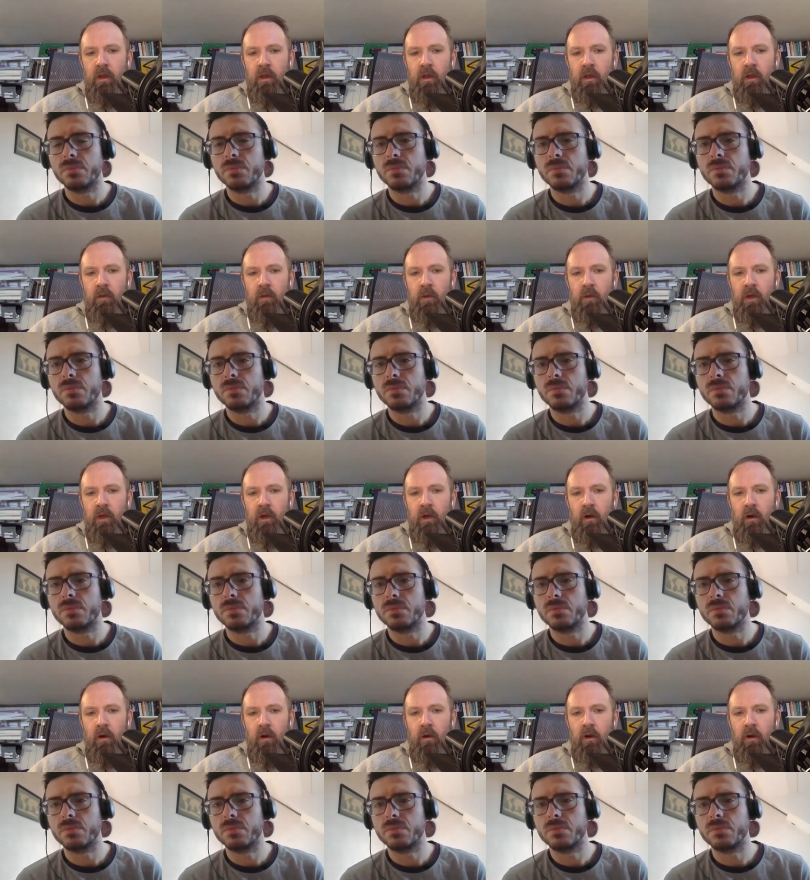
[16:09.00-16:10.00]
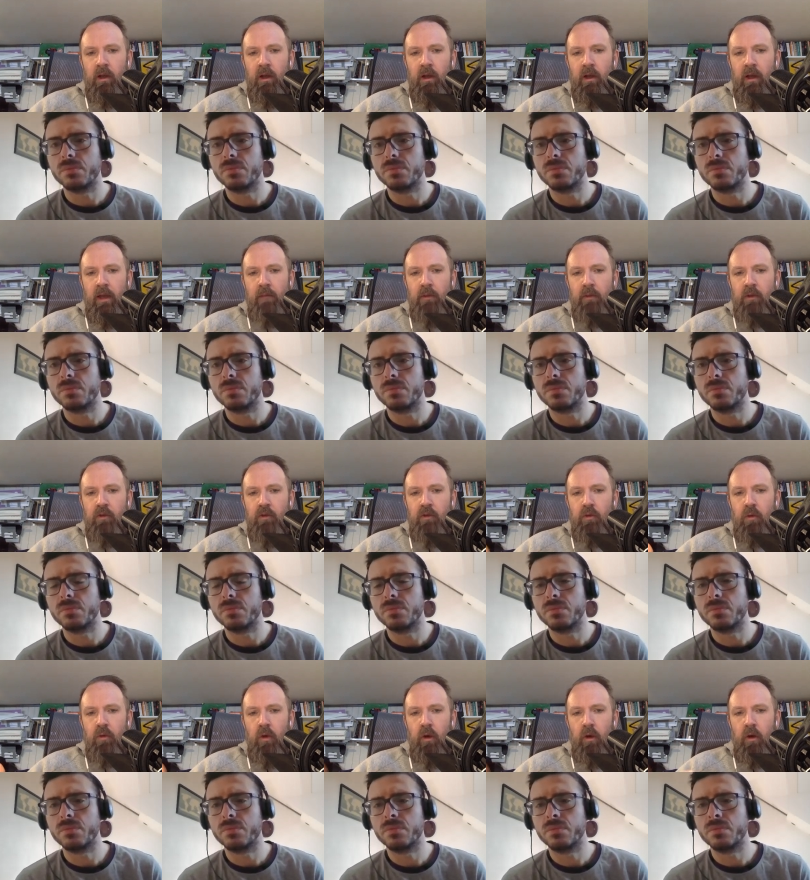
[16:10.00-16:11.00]
Speaker 1: we are able
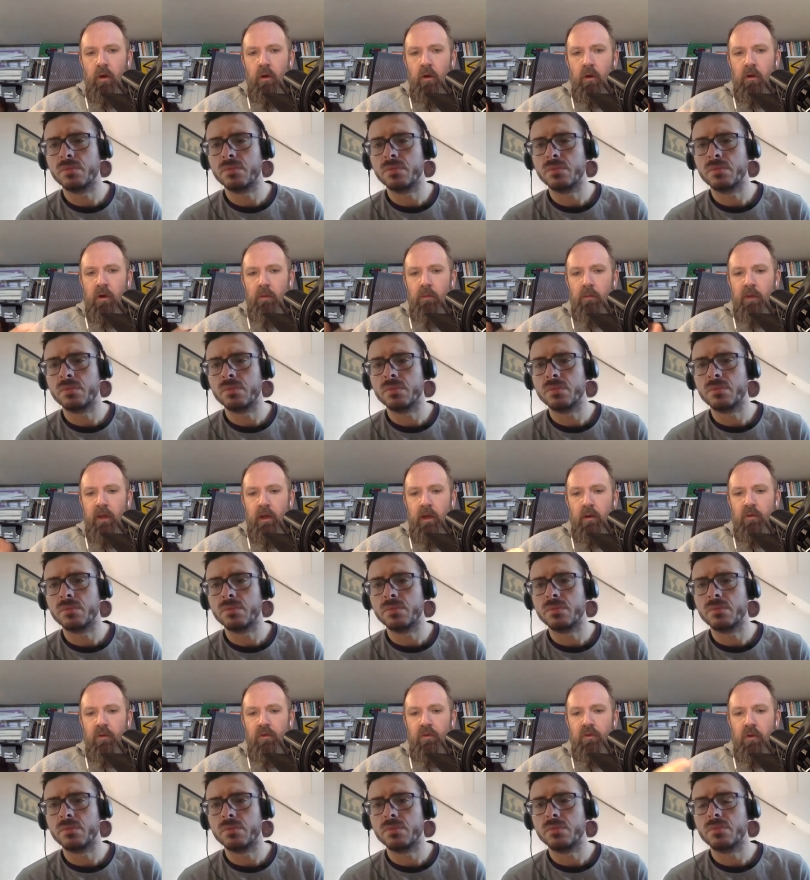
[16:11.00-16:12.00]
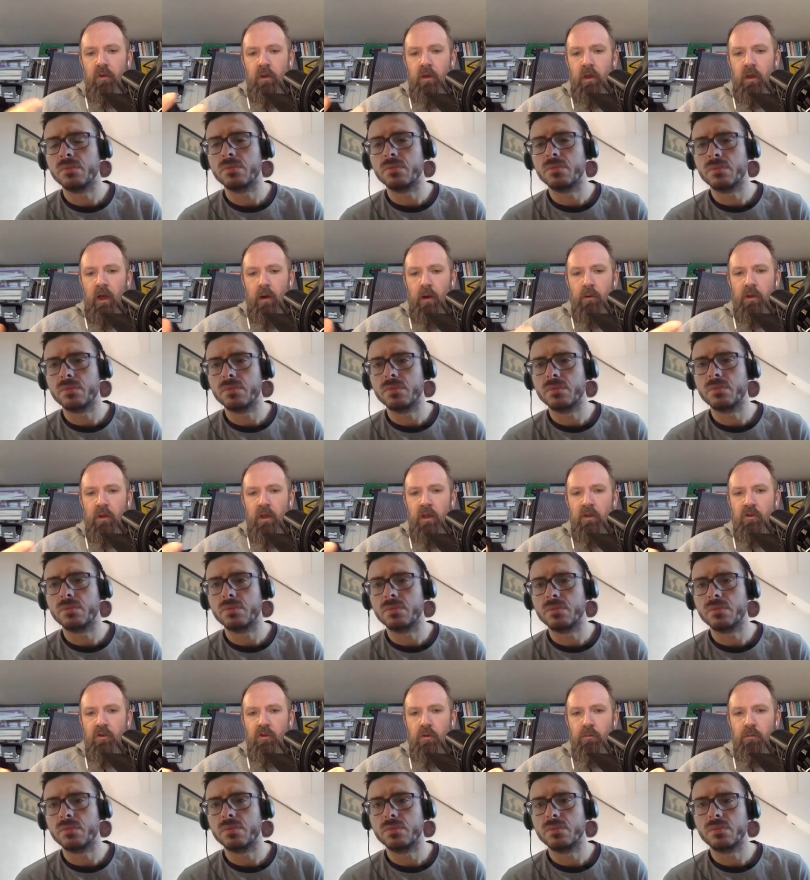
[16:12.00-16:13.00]
to learn the players how
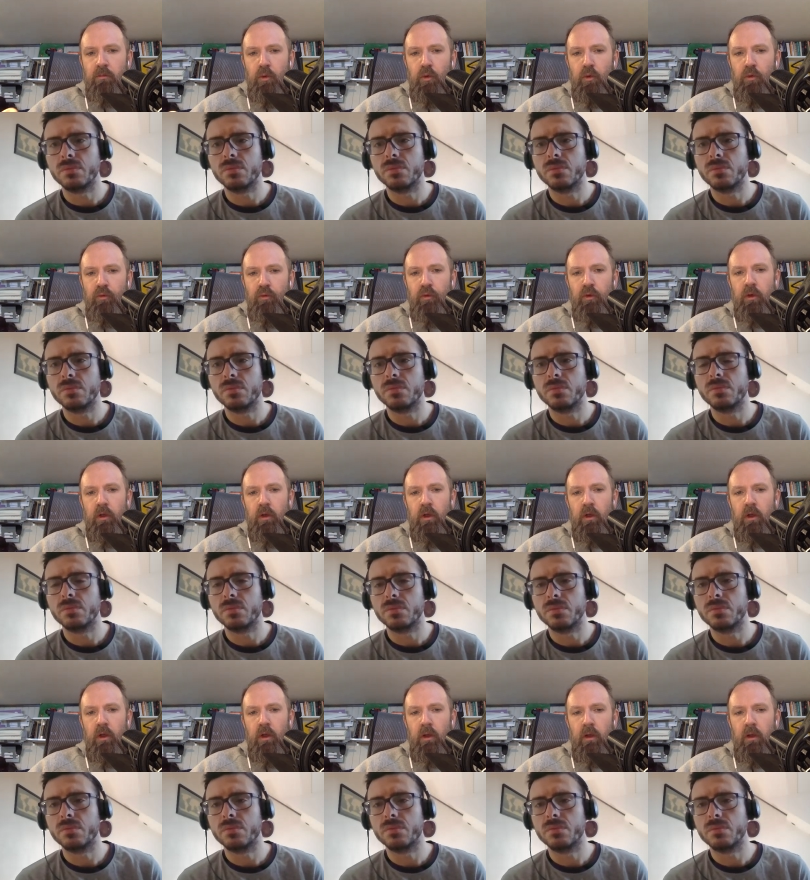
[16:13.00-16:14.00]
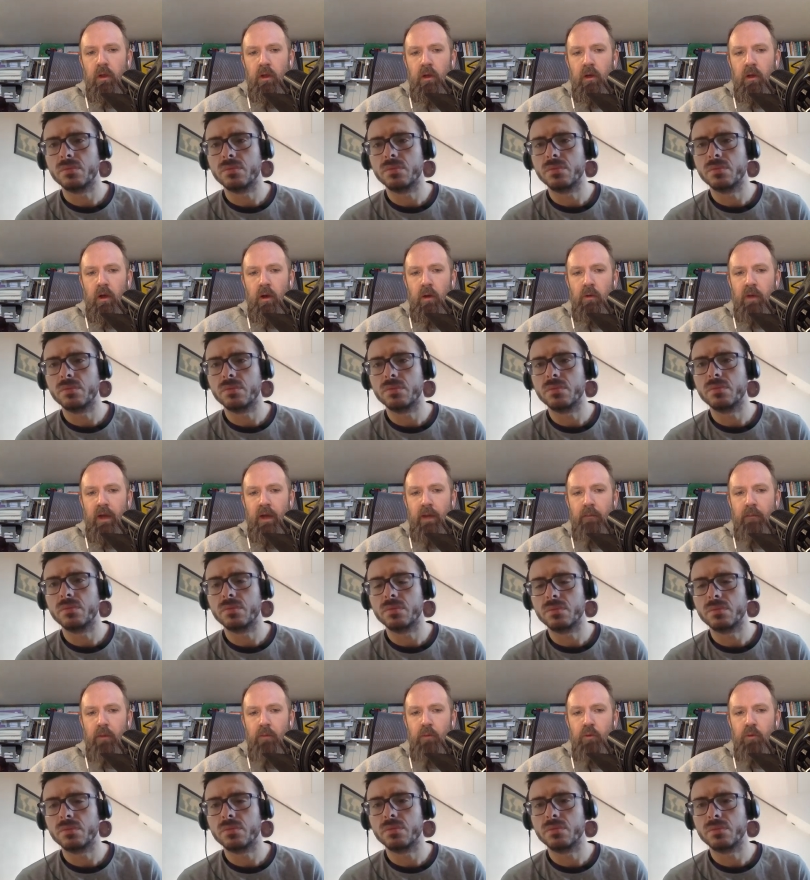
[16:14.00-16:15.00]
they should move, how the
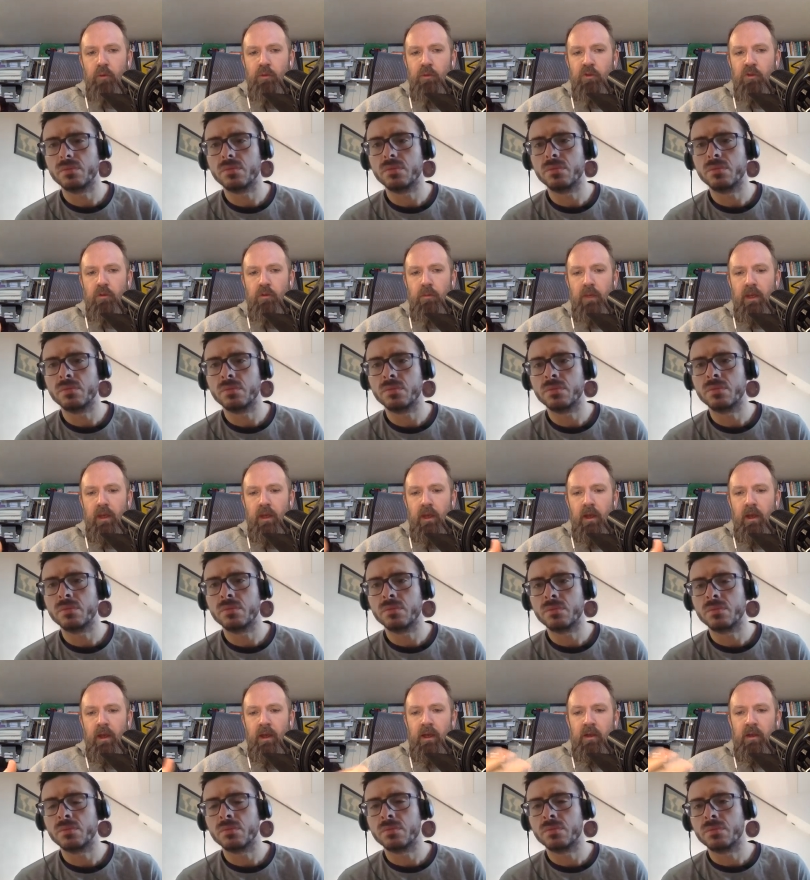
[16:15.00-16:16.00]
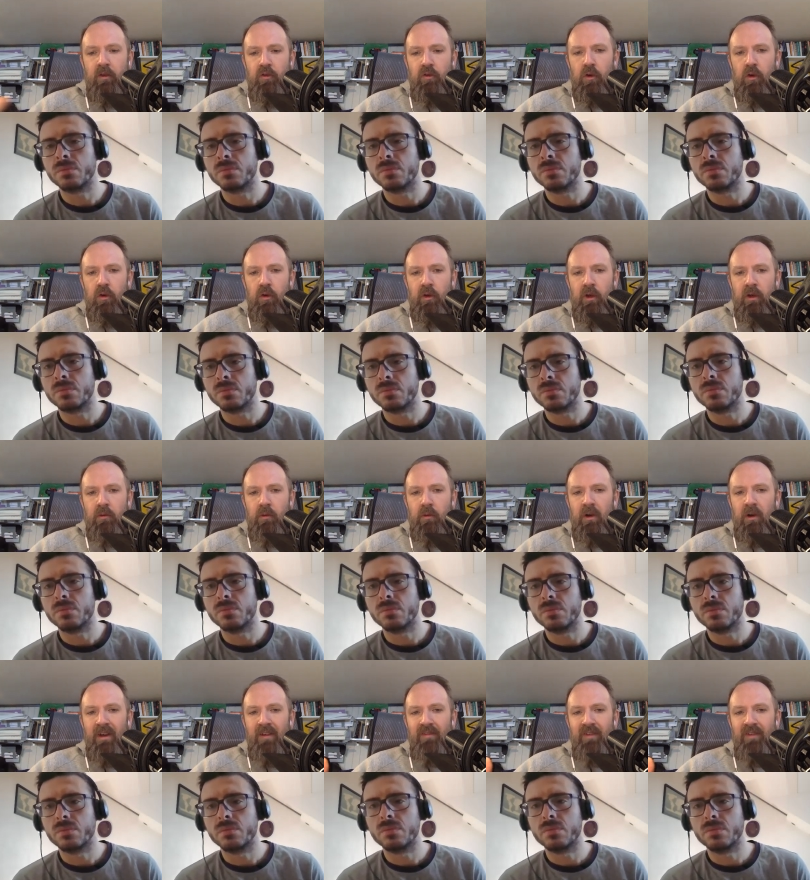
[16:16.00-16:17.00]
handball movement should be in a
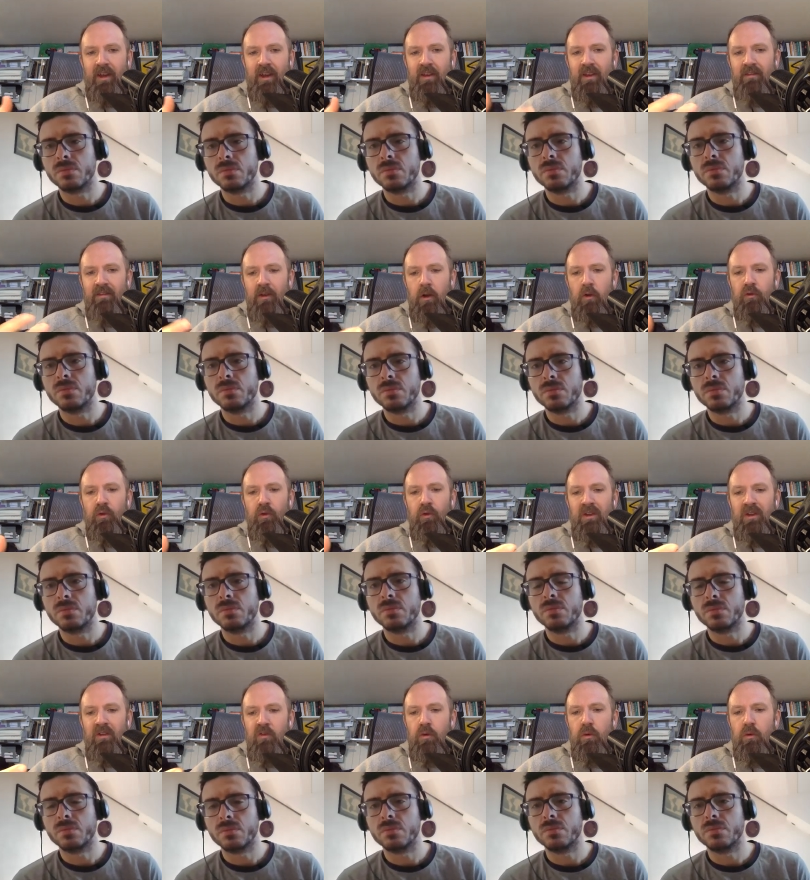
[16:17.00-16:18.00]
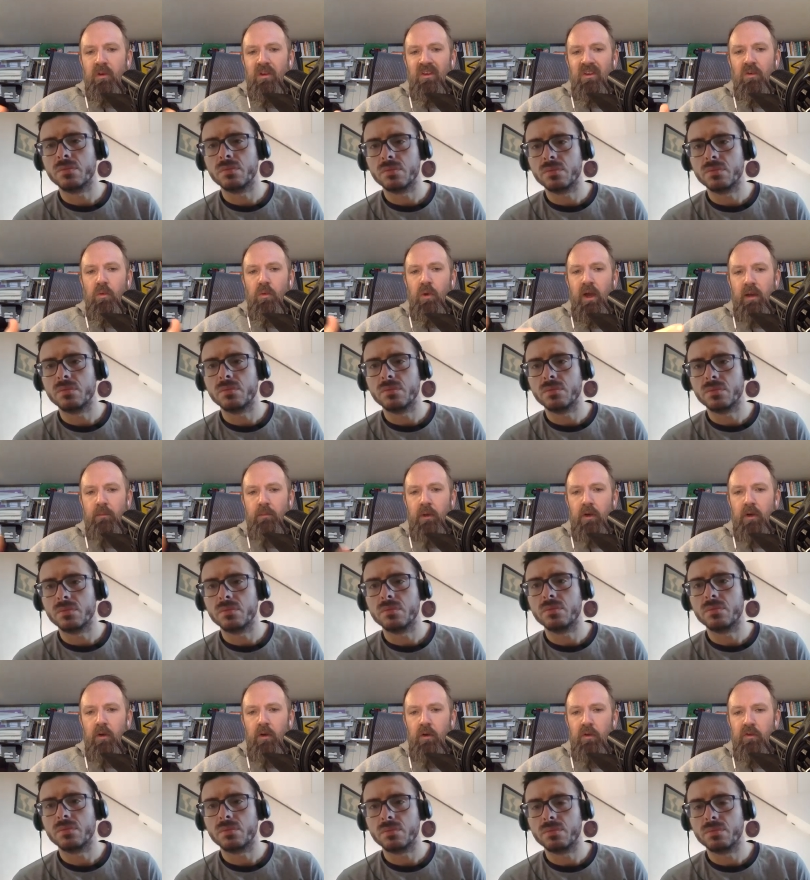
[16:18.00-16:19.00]
very effective and also intuitive way,
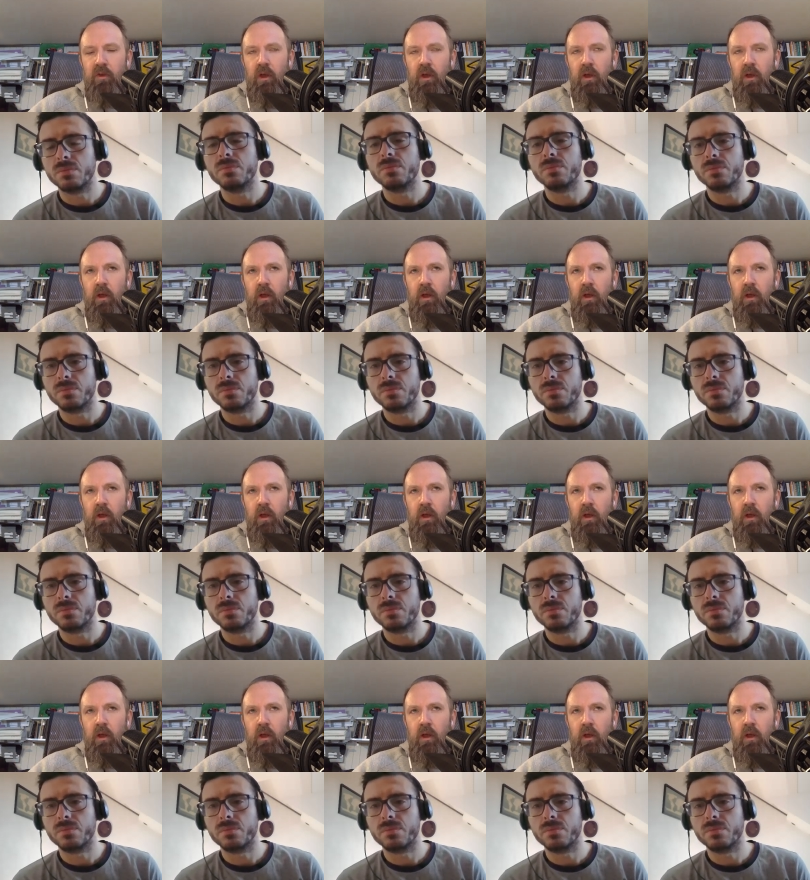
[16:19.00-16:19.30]
because